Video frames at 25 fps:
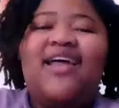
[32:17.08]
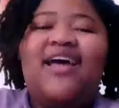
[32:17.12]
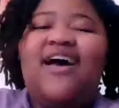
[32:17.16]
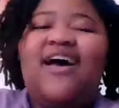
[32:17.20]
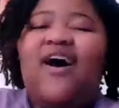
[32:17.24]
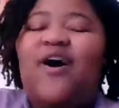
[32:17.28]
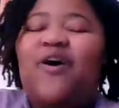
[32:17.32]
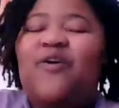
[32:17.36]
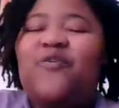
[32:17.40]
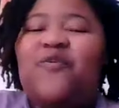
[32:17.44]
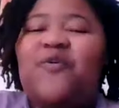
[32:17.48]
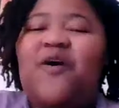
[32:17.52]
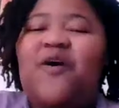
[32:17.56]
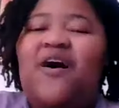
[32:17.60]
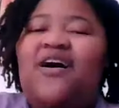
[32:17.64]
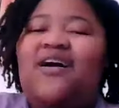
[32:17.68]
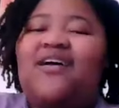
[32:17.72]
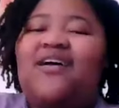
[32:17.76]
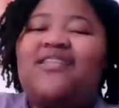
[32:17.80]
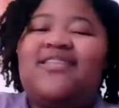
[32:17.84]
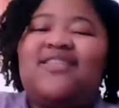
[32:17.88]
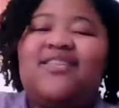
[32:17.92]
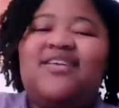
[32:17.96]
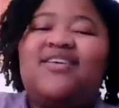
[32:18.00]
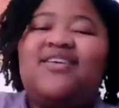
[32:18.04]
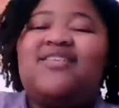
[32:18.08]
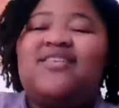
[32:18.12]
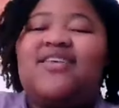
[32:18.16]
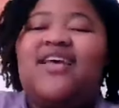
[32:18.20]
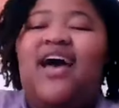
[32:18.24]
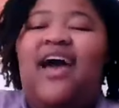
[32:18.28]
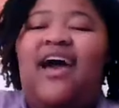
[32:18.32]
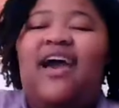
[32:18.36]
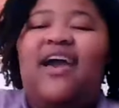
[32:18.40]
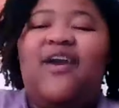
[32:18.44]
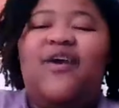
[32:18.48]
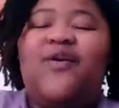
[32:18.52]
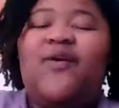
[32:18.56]
overall,
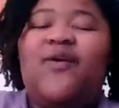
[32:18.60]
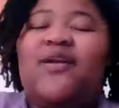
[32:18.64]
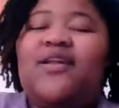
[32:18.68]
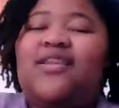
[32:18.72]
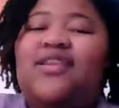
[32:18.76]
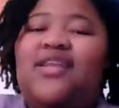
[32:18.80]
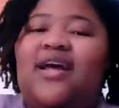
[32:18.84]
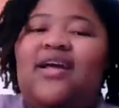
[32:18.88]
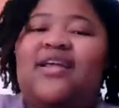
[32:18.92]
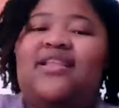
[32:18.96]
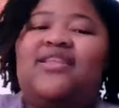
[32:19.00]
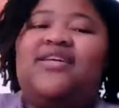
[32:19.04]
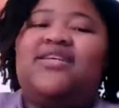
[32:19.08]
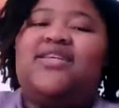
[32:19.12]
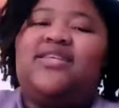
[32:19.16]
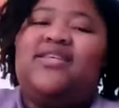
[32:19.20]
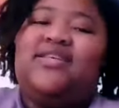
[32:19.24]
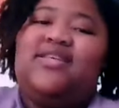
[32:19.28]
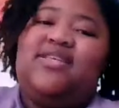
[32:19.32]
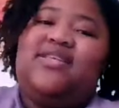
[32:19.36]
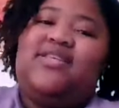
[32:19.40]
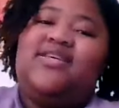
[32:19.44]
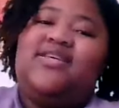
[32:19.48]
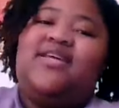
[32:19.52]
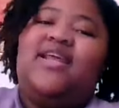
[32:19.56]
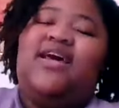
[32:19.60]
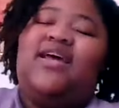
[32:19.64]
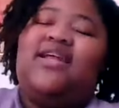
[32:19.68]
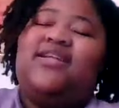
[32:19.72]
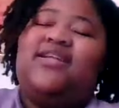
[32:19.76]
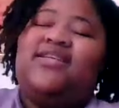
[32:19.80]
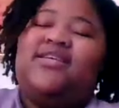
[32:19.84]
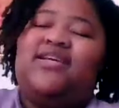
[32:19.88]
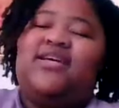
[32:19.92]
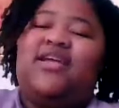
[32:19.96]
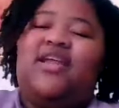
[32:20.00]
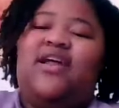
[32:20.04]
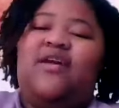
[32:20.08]
I agree. Like this is a 10 out
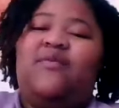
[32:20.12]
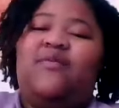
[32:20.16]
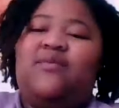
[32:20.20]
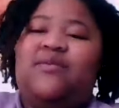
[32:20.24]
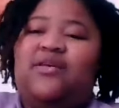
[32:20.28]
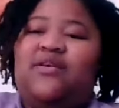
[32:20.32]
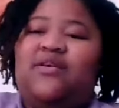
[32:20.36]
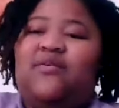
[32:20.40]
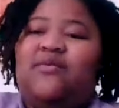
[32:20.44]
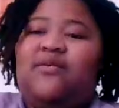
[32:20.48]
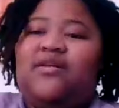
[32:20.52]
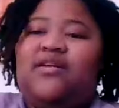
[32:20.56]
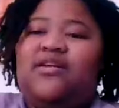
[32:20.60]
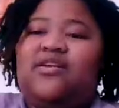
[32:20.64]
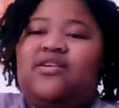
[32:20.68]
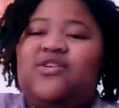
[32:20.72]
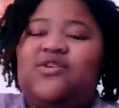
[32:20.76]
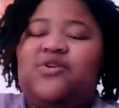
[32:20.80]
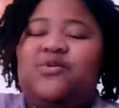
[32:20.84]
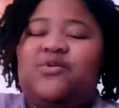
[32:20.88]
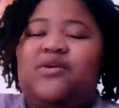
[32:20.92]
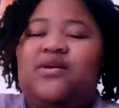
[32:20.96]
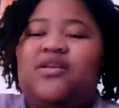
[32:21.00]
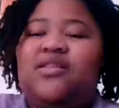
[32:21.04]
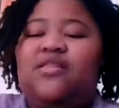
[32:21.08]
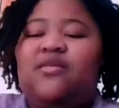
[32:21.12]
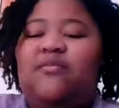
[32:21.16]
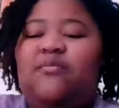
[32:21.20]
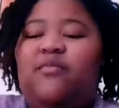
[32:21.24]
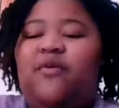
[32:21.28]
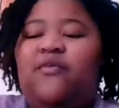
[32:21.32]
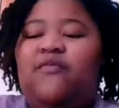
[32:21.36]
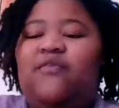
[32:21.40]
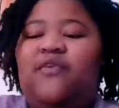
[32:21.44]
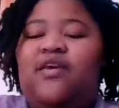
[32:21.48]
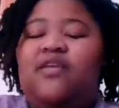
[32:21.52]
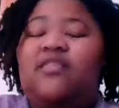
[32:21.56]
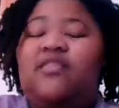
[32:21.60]
of 10. I really, really enjoyed the
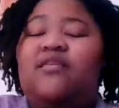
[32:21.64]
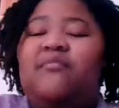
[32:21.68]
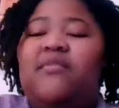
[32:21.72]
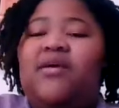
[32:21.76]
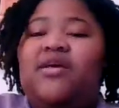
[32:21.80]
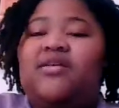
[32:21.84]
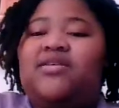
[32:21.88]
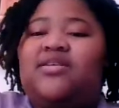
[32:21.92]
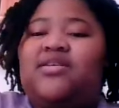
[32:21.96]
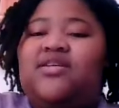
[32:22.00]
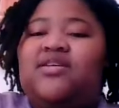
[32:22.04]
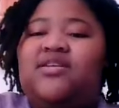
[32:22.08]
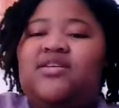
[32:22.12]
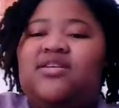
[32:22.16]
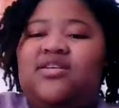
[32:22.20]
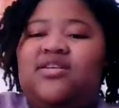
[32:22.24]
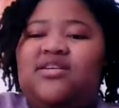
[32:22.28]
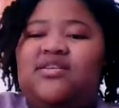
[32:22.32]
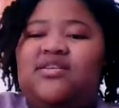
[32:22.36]
movie and the message.